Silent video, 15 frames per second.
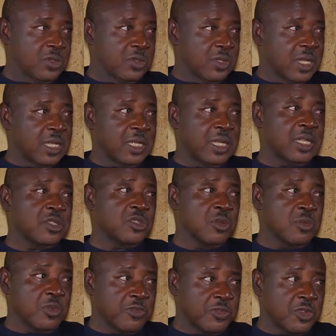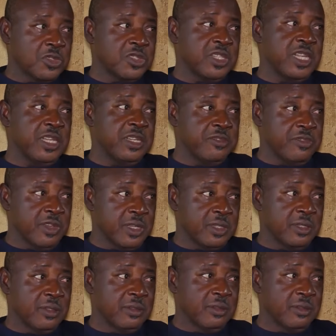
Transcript: us and get some of us delivered.